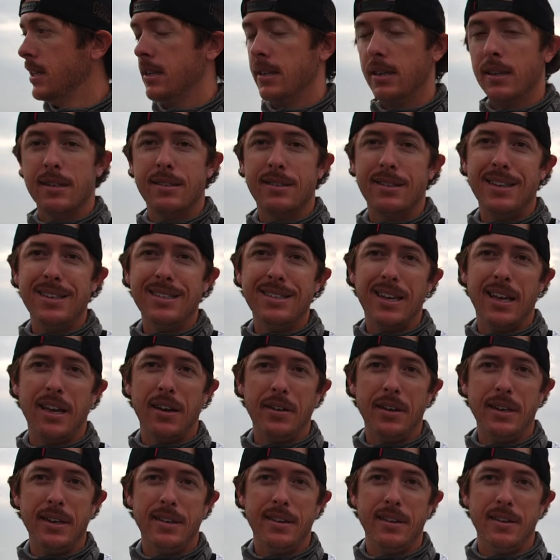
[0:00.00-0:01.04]
Extends
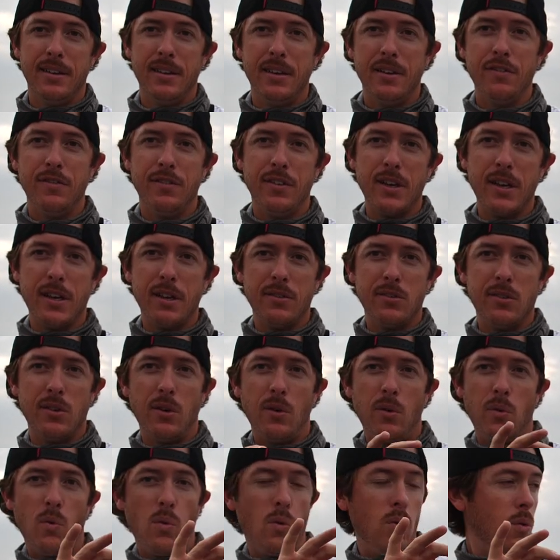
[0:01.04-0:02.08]
out into 10 feet,
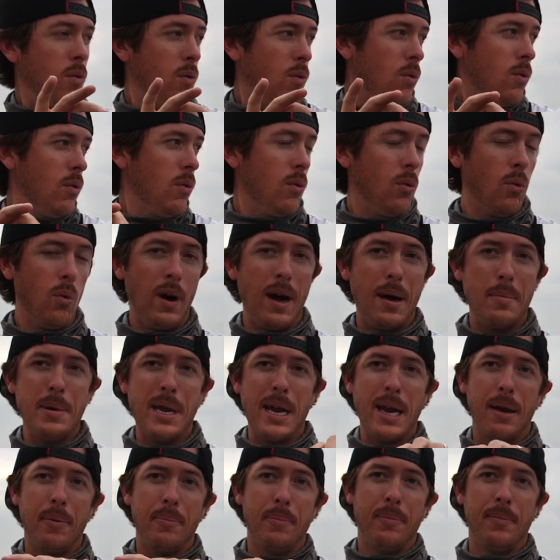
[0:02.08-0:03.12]
so wah
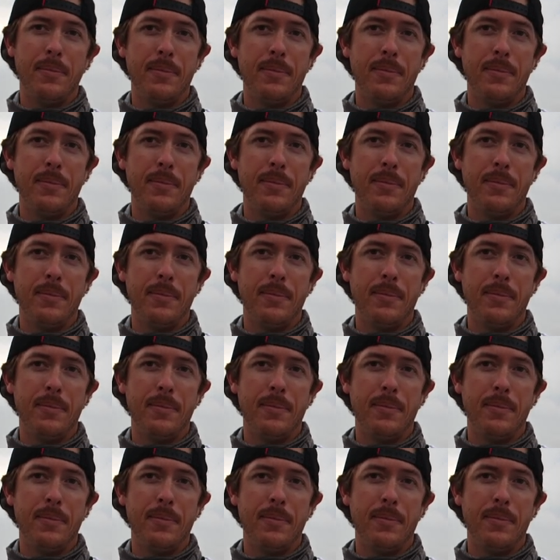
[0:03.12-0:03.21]
bam.